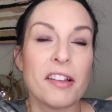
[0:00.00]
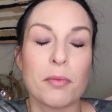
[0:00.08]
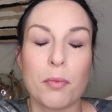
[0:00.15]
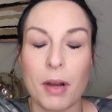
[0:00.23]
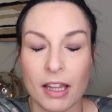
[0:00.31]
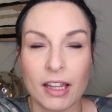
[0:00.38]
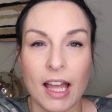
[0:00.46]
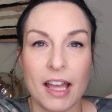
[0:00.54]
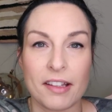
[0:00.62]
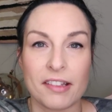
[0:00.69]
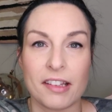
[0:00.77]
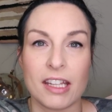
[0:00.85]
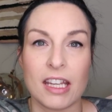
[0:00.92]
as well
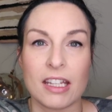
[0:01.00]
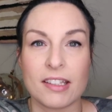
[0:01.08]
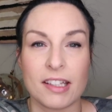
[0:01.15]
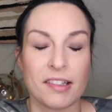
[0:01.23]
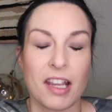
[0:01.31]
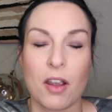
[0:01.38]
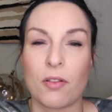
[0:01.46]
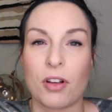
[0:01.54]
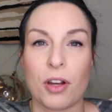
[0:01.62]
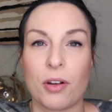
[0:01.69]
as the discount